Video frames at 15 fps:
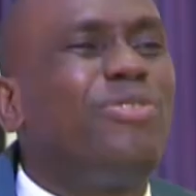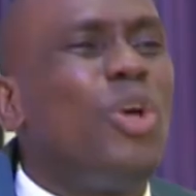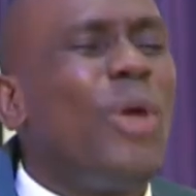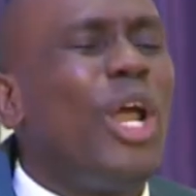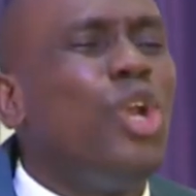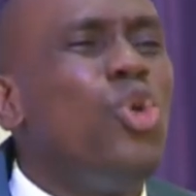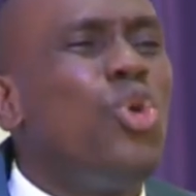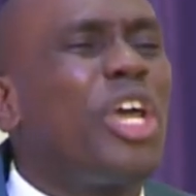They
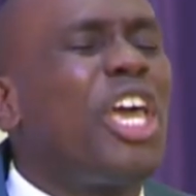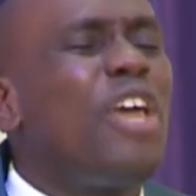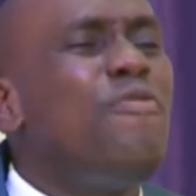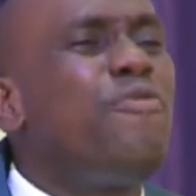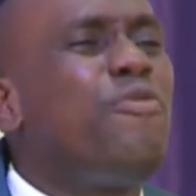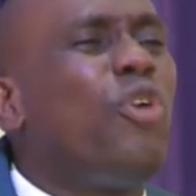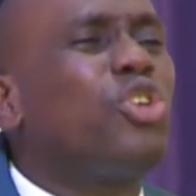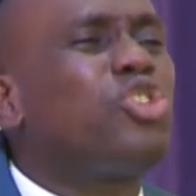were looking
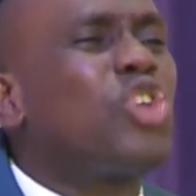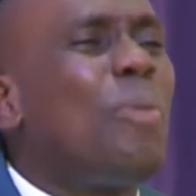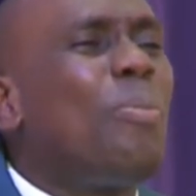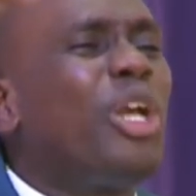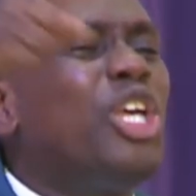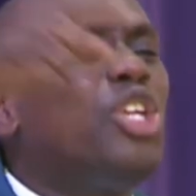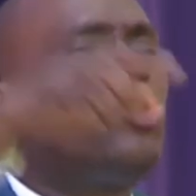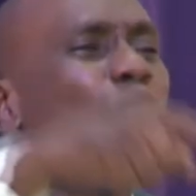for
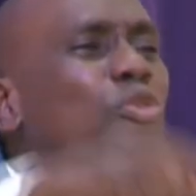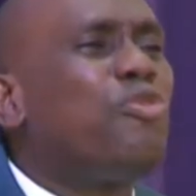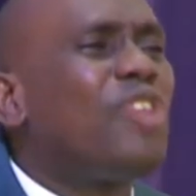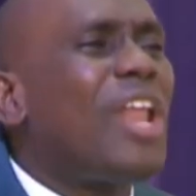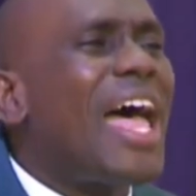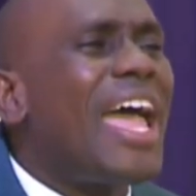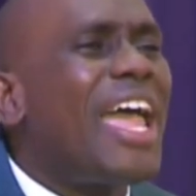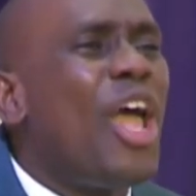somebody to
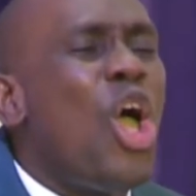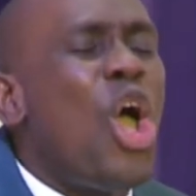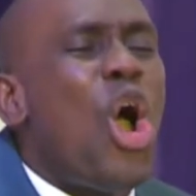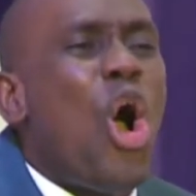fly.